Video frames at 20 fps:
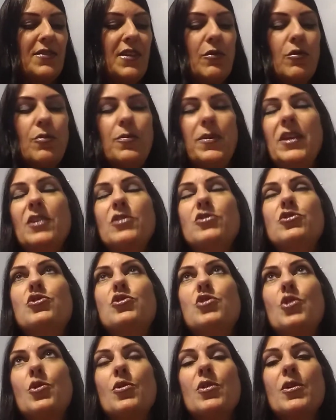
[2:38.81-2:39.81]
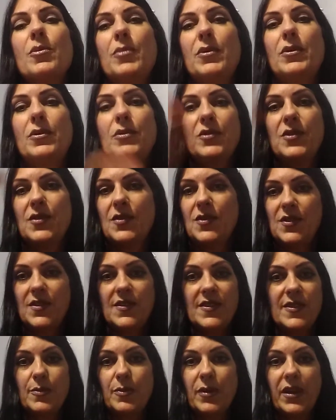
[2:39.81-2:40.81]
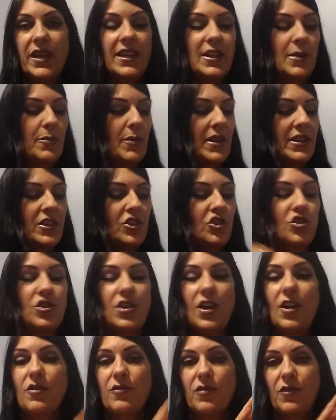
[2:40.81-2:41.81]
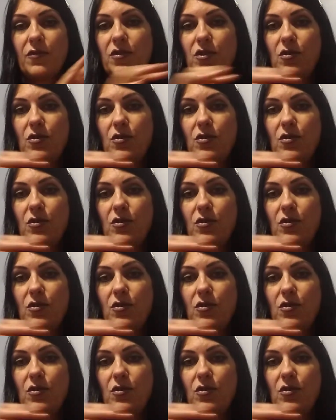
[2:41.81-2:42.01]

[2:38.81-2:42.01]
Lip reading: They would be adorable just displayed up on a shelf if